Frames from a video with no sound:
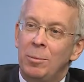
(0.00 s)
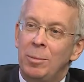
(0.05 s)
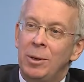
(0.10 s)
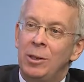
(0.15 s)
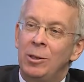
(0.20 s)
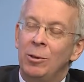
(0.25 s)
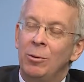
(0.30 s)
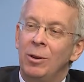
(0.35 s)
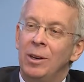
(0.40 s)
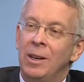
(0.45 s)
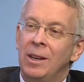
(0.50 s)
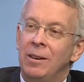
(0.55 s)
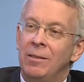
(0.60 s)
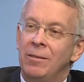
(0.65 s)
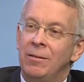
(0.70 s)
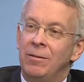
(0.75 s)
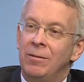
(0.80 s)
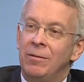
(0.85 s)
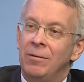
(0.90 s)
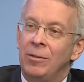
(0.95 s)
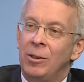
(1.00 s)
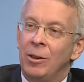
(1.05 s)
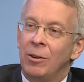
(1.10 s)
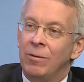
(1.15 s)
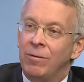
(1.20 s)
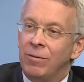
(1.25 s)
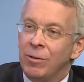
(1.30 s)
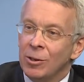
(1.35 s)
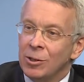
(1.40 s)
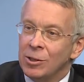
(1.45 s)
be doing it, you know,
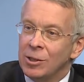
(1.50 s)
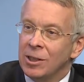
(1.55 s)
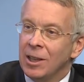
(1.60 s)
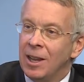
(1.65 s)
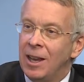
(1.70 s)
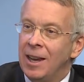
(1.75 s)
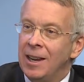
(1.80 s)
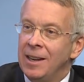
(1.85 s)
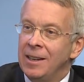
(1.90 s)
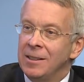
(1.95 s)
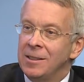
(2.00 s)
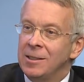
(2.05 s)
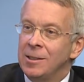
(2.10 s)
first line?